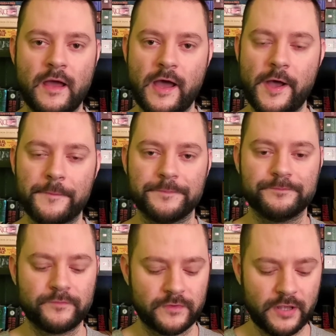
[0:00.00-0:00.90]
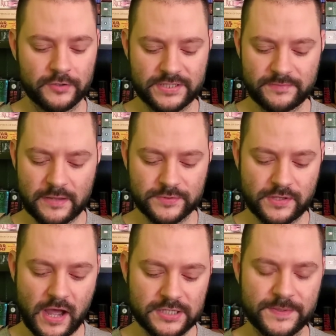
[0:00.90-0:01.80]
Um, you know, sometimes
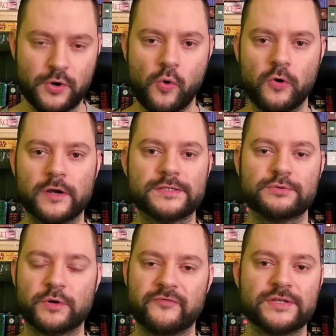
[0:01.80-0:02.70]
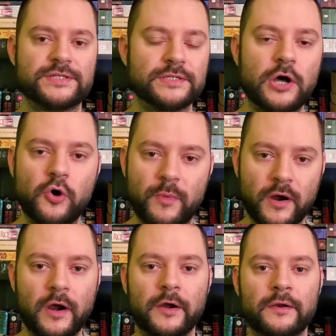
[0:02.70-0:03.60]
with Cosmic Horror, it's sort of a slow
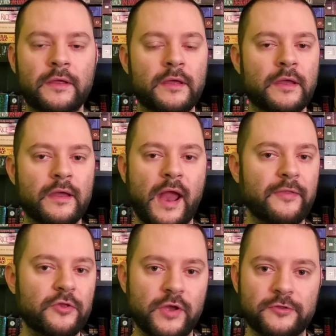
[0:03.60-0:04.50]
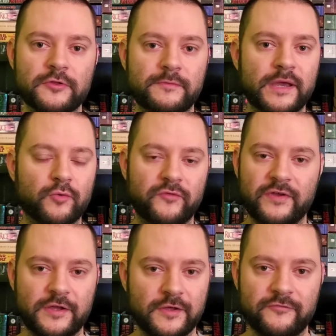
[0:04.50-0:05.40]
burn, and then you get to the big
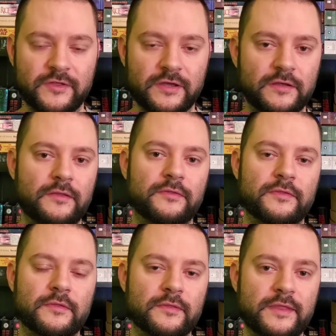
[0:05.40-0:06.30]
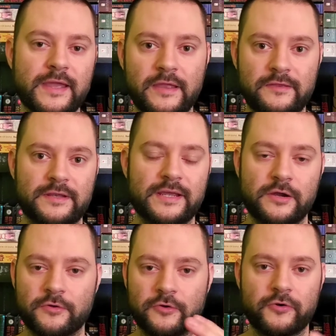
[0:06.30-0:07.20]
reveal of the, the entity
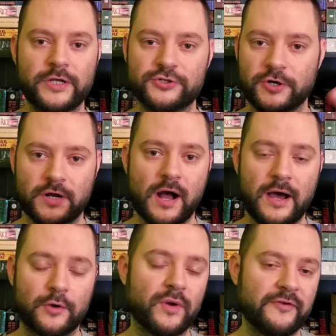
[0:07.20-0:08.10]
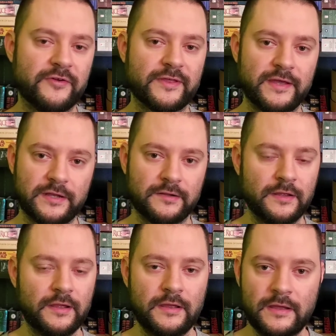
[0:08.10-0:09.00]
or the creature or god or whatever at the end.
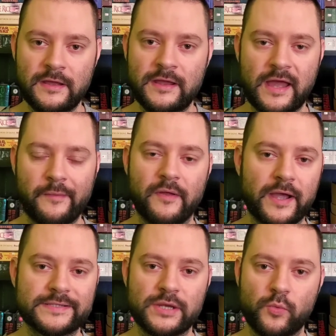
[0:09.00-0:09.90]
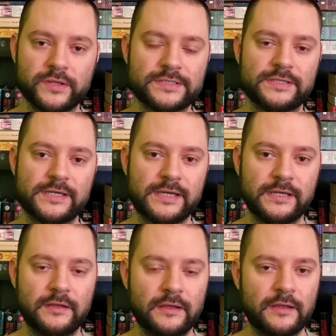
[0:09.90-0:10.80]
But like I said, once
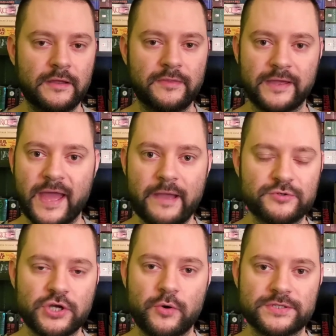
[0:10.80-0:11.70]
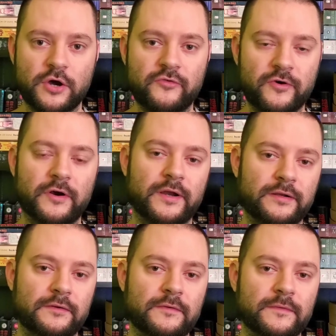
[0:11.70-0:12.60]
the, the game show is over
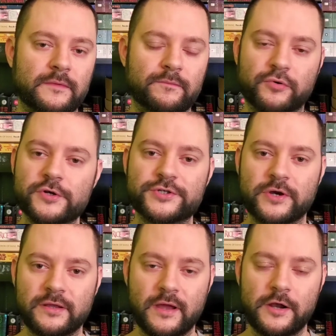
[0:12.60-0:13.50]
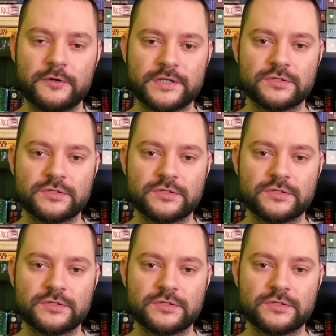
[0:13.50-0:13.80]
and Brewster utters